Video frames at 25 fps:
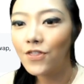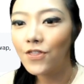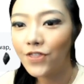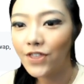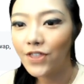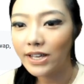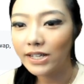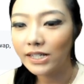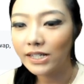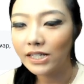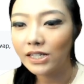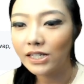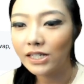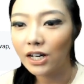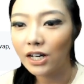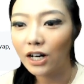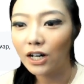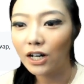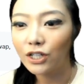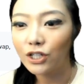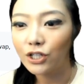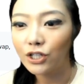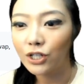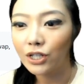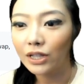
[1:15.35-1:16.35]
this
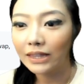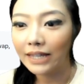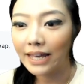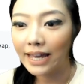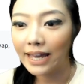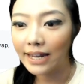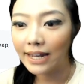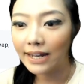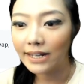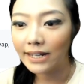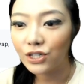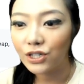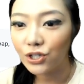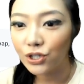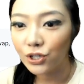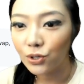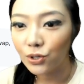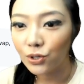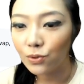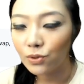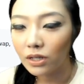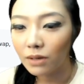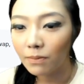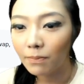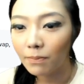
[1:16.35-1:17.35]
uh, latest
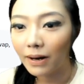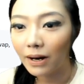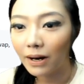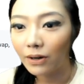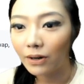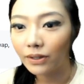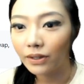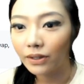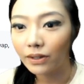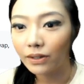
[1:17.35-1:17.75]
news about